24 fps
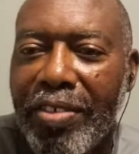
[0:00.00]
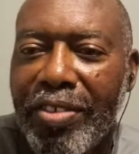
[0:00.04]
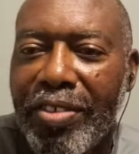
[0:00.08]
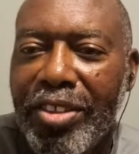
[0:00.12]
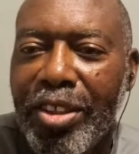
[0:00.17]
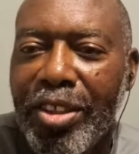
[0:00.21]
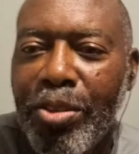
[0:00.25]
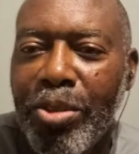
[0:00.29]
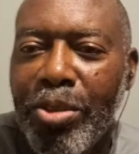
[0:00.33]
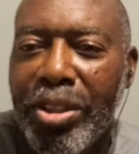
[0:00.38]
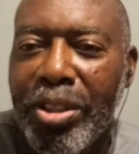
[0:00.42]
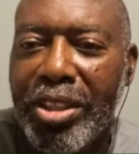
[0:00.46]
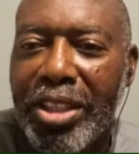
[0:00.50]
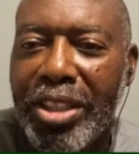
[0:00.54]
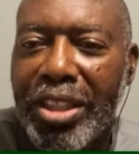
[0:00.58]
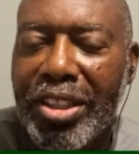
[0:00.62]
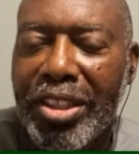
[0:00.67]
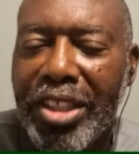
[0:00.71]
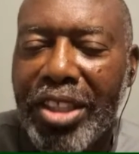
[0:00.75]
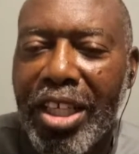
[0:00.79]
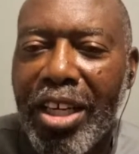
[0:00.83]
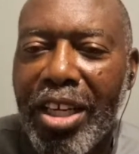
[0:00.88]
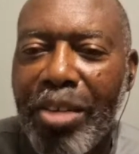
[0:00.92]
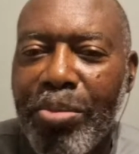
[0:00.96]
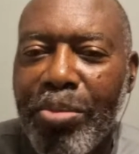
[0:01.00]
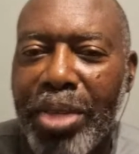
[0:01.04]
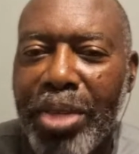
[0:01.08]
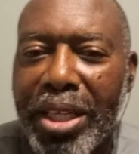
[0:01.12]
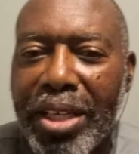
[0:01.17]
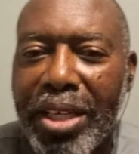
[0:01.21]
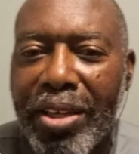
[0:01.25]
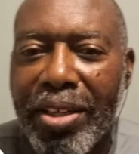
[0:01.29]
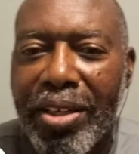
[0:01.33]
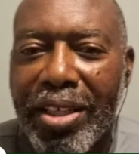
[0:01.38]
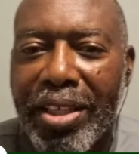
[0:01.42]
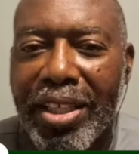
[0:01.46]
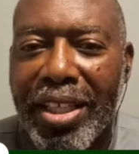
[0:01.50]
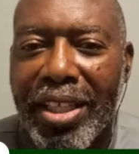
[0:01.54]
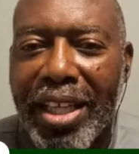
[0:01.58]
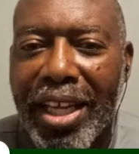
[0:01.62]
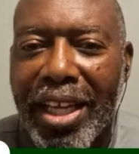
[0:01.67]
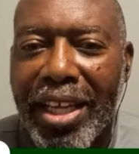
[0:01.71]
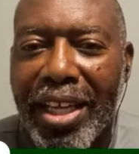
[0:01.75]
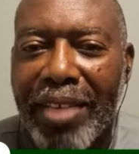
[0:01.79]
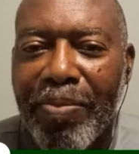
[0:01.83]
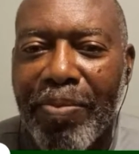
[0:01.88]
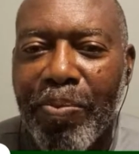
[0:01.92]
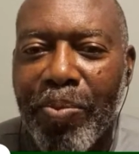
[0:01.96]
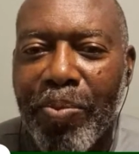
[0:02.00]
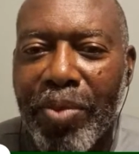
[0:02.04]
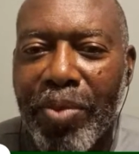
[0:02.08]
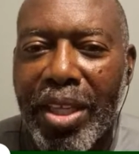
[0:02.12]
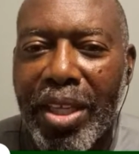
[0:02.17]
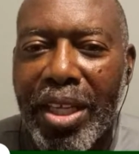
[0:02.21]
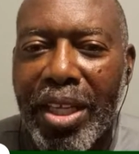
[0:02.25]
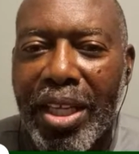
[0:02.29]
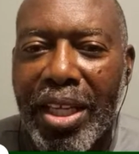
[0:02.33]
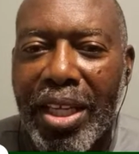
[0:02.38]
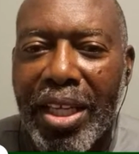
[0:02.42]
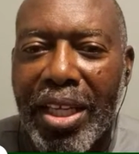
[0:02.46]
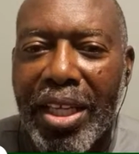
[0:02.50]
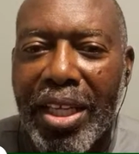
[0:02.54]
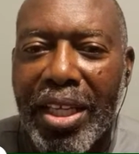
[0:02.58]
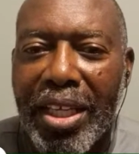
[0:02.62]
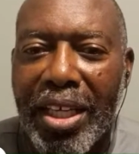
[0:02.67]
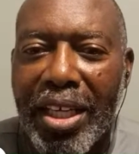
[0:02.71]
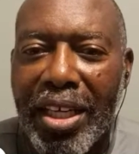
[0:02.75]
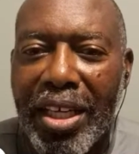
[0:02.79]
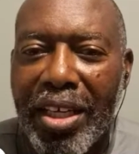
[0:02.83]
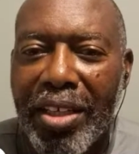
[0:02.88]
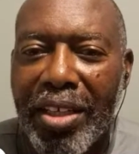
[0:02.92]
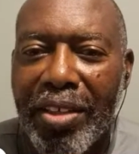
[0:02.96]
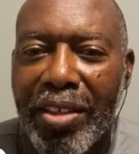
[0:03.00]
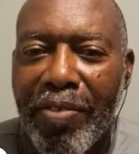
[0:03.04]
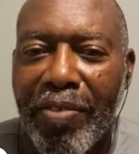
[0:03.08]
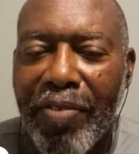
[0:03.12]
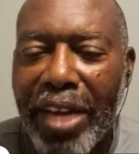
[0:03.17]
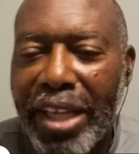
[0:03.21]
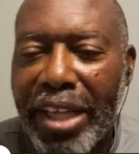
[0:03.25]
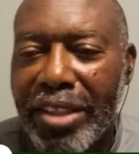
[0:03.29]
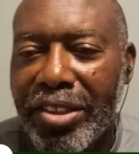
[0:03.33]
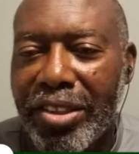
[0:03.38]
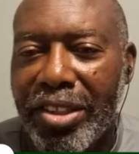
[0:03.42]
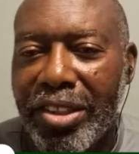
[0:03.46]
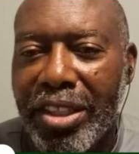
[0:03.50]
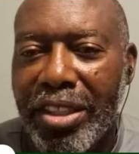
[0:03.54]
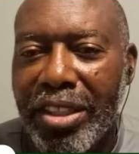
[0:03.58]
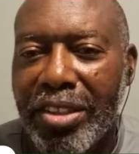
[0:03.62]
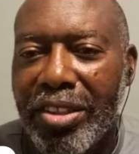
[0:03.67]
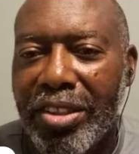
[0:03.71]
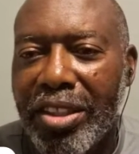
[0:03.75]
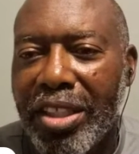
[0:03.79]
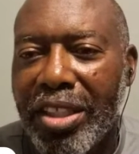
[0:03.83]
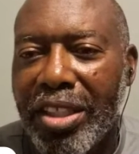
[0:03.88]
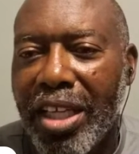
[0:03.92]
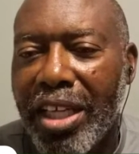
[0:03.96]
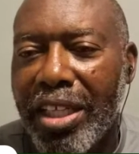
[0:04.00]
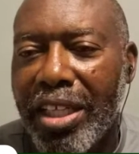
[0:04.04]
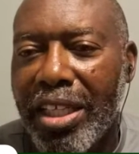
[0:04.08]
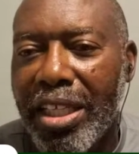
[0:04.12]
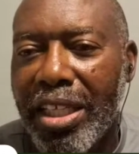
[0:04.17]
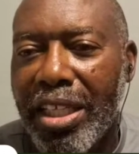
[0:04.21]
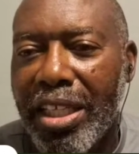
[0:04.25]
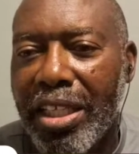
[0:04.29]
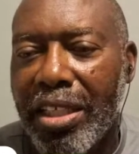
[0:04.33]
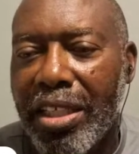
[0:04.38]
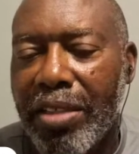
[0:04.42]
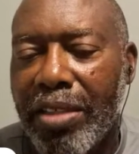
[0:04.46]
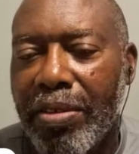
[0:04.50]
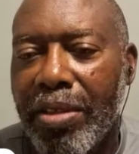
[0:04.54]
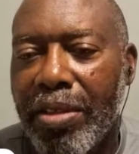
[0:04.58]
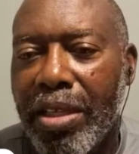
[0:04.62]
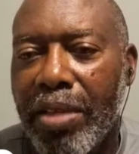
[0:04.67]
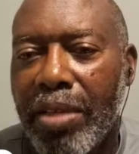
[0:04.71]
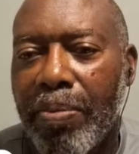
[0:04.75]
someone just commented that the vaccines are not needed.